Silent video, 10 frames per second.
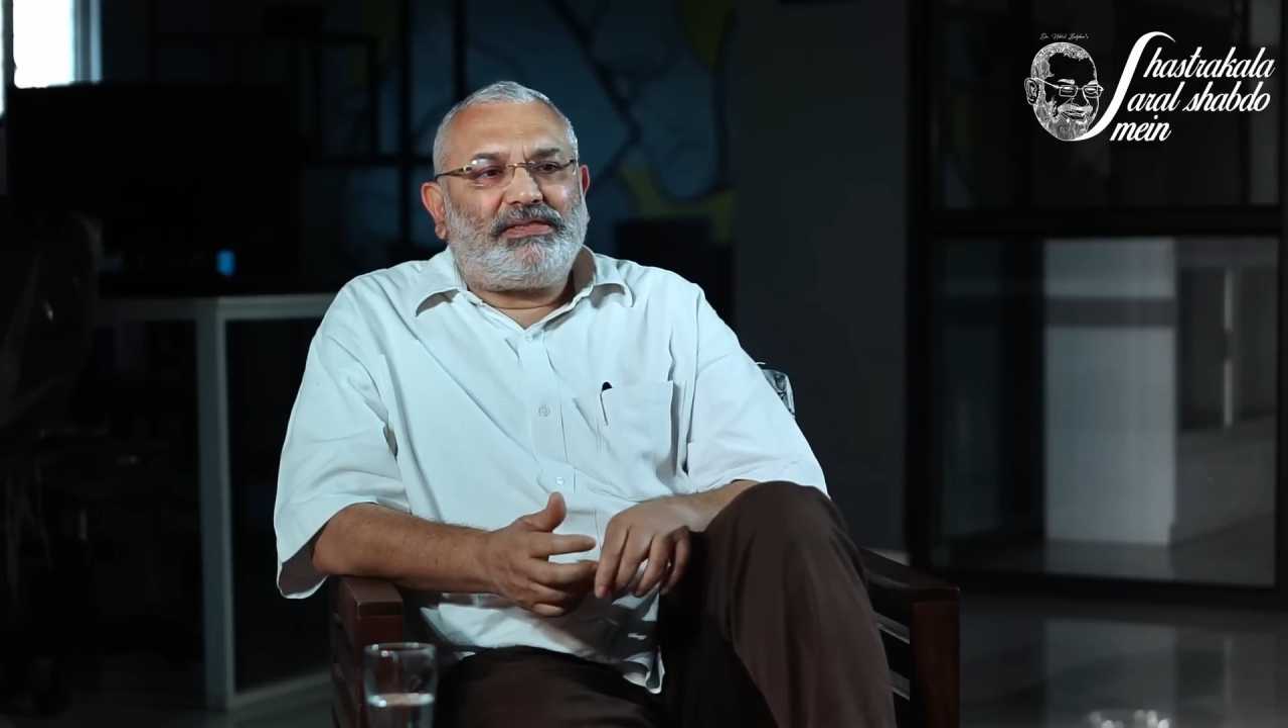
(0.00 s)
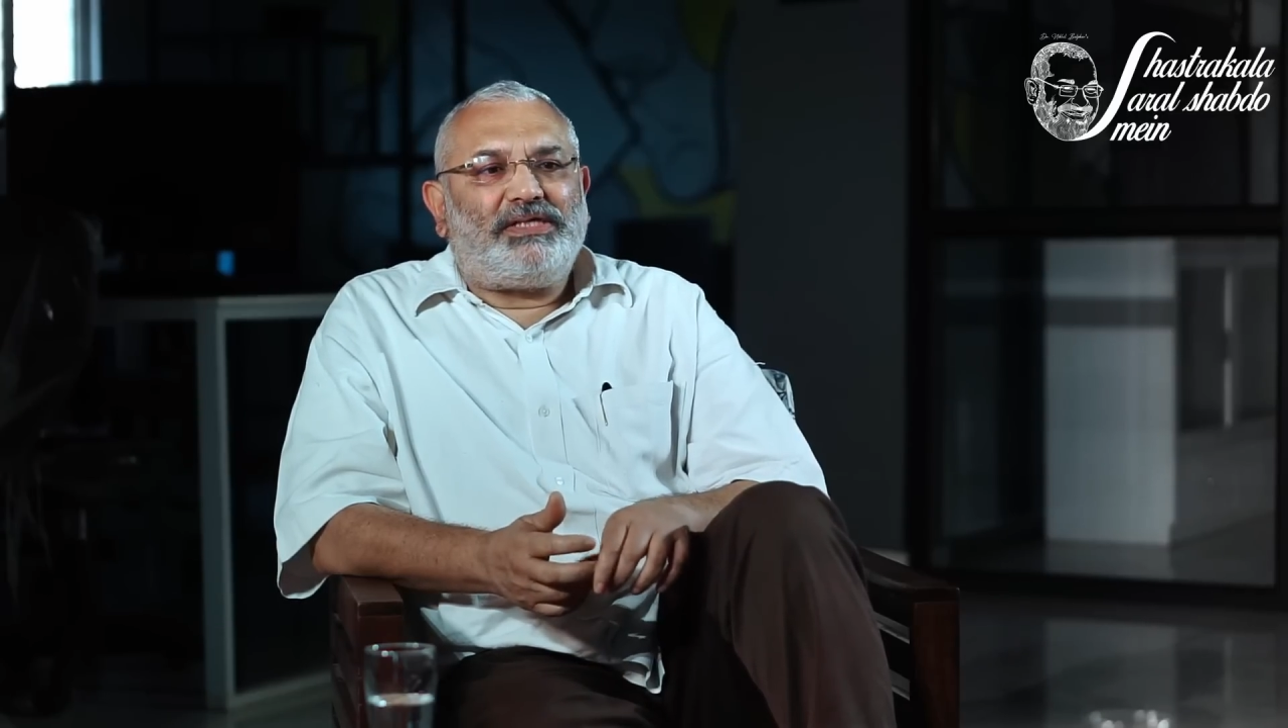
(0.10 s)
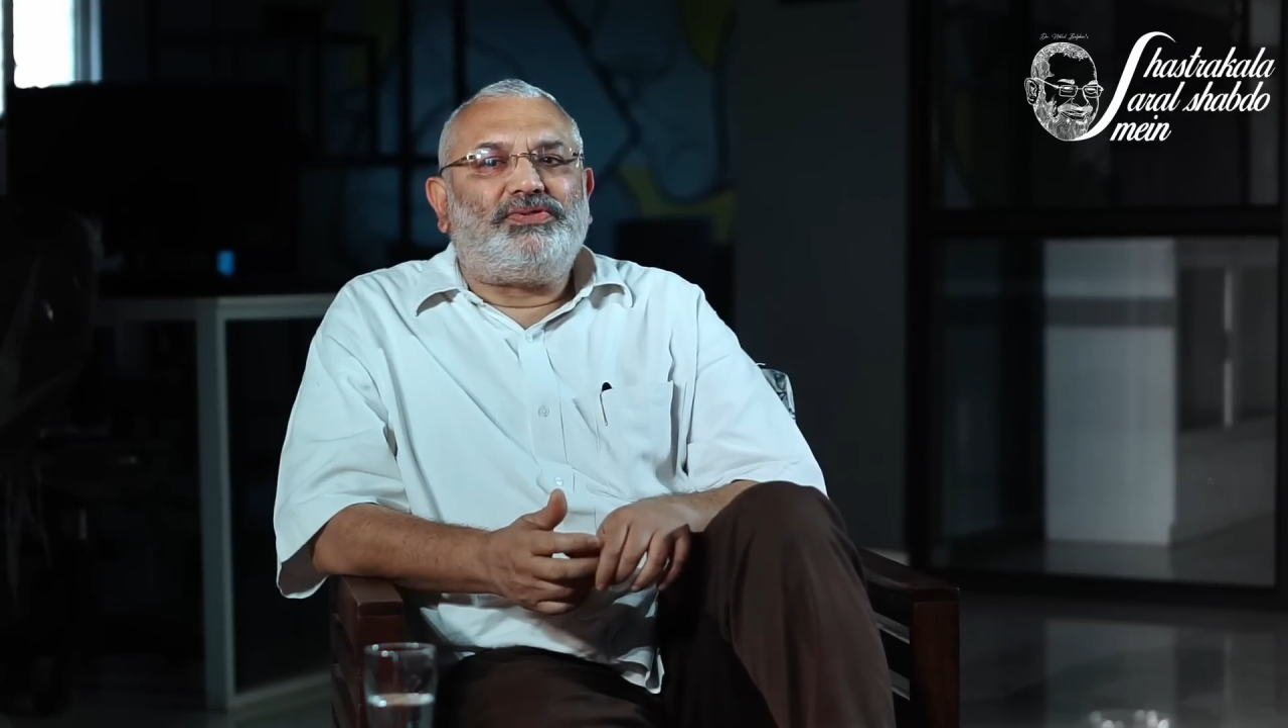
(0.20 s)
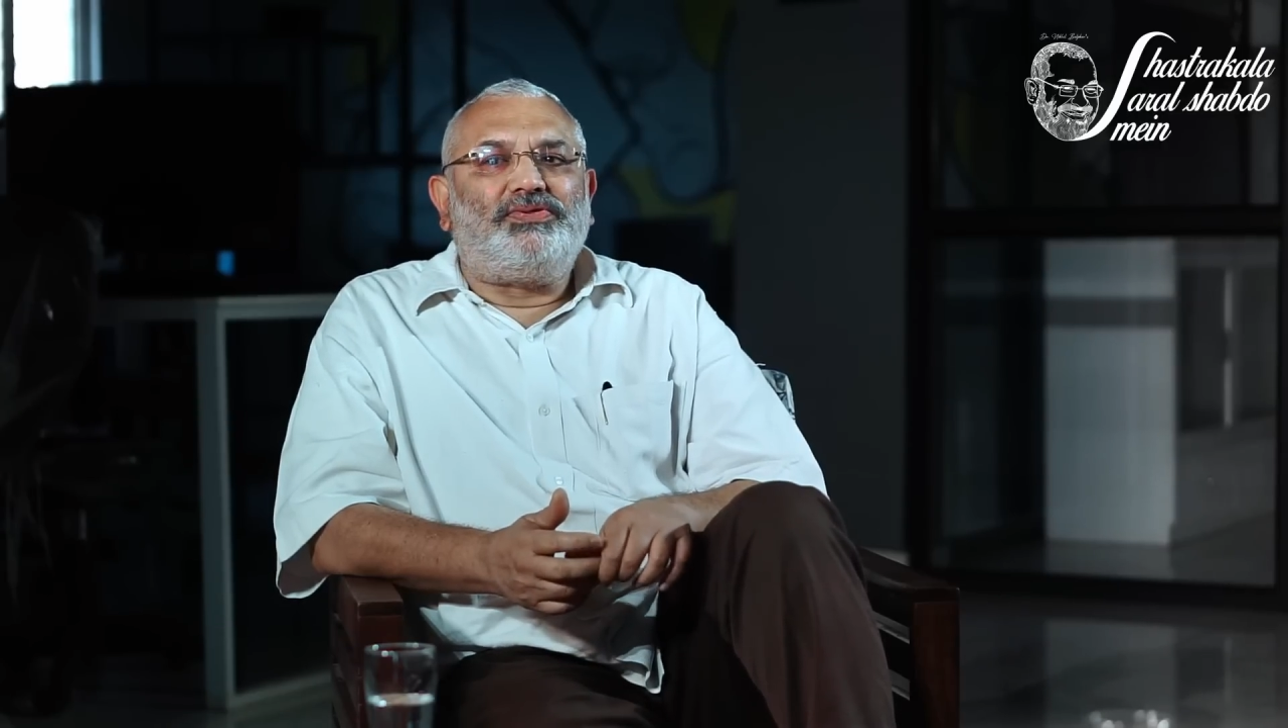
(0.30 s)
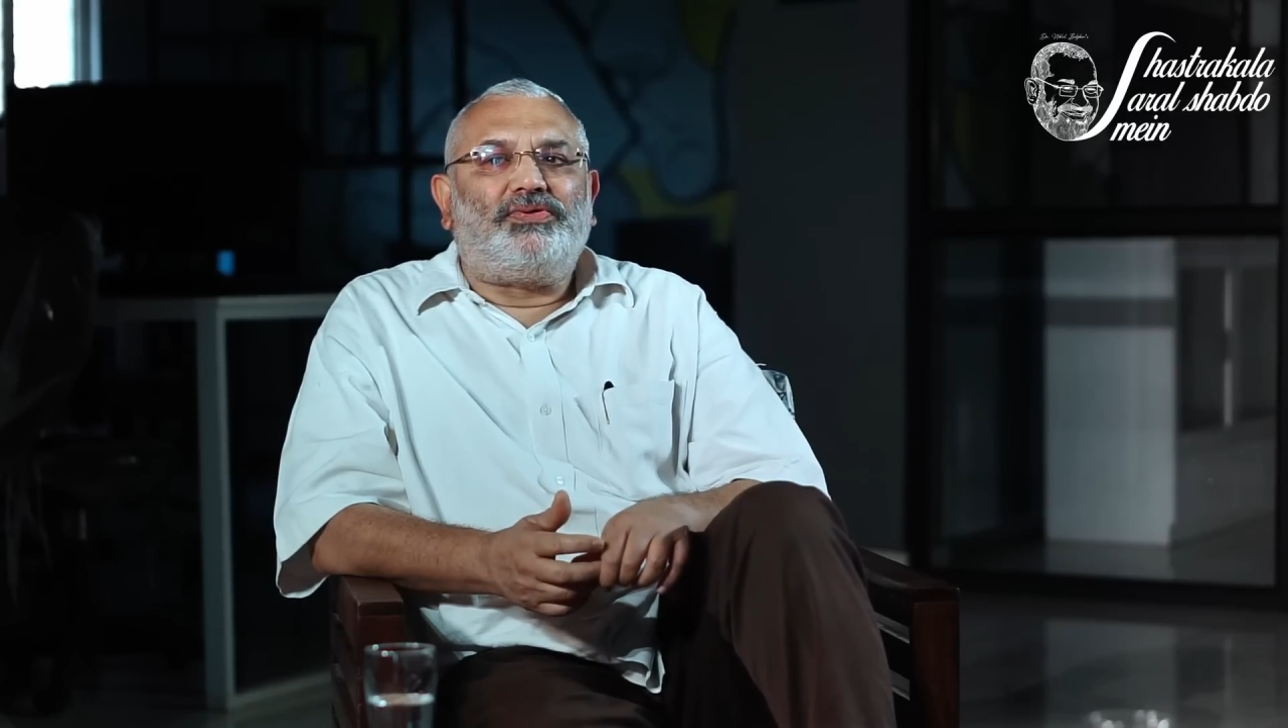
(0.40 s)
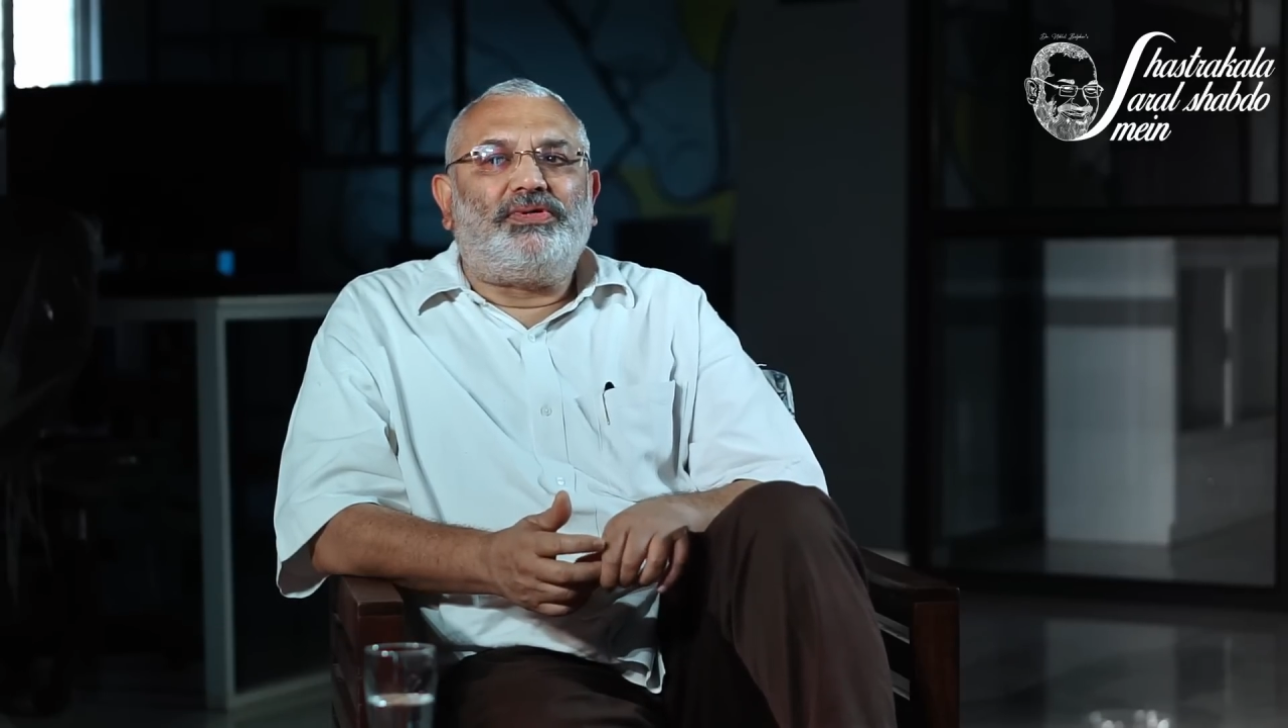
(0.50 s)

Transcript: as you know,